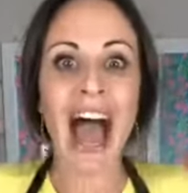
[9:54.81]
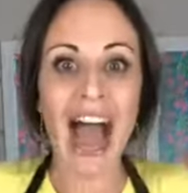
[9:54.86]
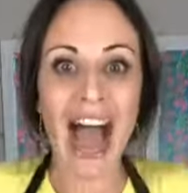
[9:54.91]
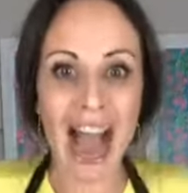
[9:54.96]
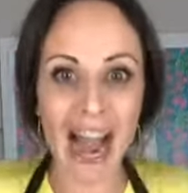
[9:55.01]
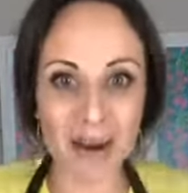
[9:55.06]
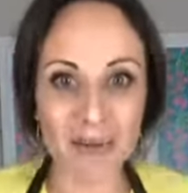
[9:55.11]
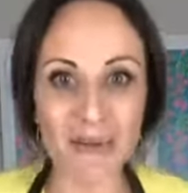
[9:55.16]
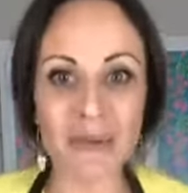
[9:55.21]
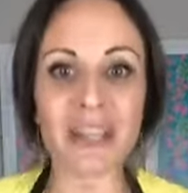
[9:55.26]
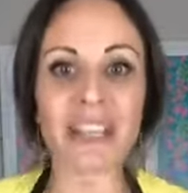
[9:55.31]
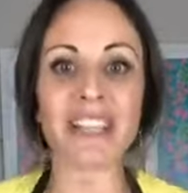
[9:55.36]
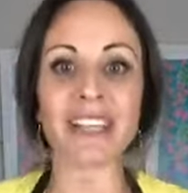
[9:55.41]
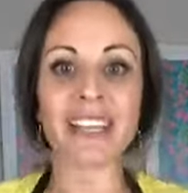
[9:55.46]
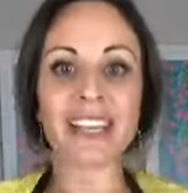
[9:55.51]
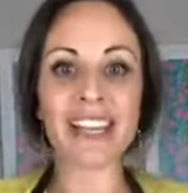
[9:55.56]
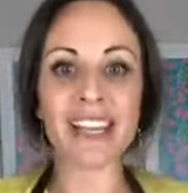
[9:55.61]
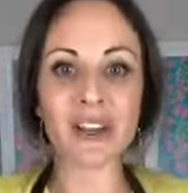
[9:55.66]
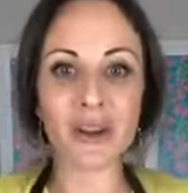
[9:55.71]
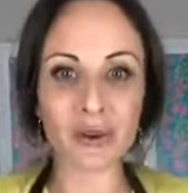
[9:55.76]
I
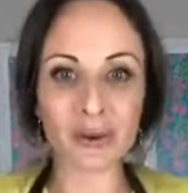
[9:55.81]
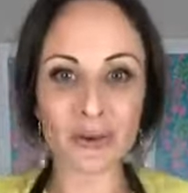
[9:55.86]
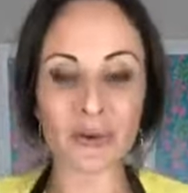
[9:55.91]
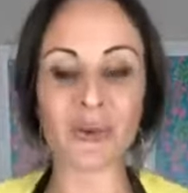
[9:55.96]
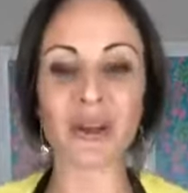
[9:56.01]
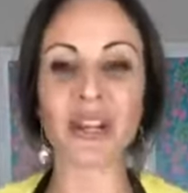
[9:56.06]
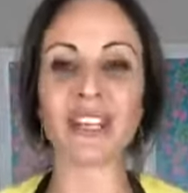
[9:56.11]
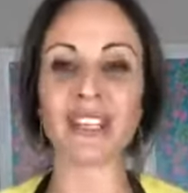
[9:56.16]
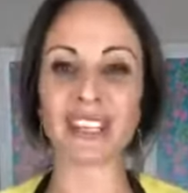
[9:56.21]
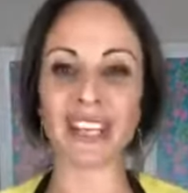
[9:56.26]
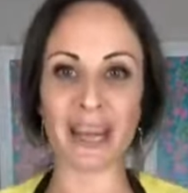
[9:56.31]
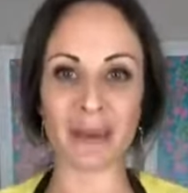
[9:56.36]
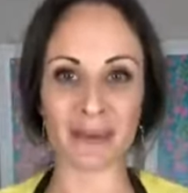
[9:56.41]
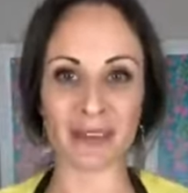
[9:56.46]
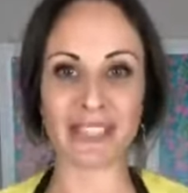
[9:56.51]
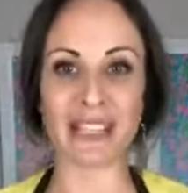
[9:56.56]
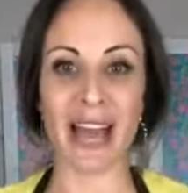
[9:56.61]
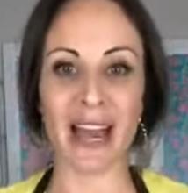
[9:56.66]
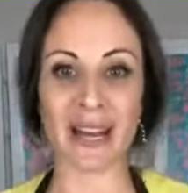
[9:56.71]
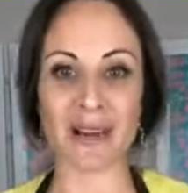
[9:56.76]
really, really am
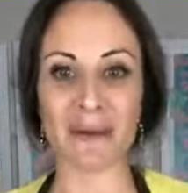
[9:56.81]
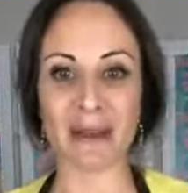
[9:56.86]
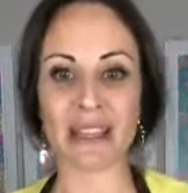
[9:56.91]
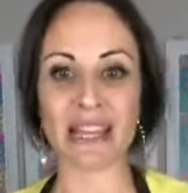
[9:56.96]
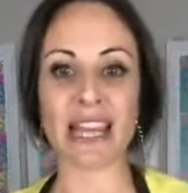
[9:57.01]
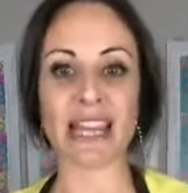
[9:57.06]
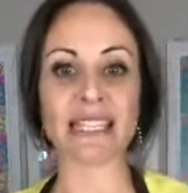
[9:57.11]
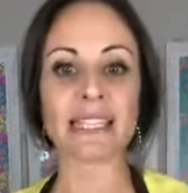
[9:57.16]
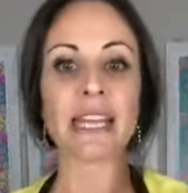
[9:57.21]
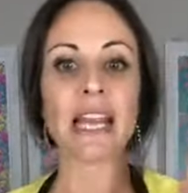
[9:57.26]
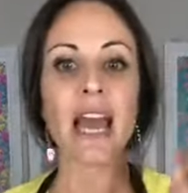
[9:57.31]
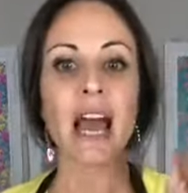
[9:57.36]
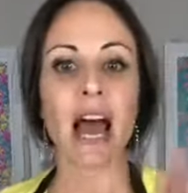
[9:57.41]
excited about this.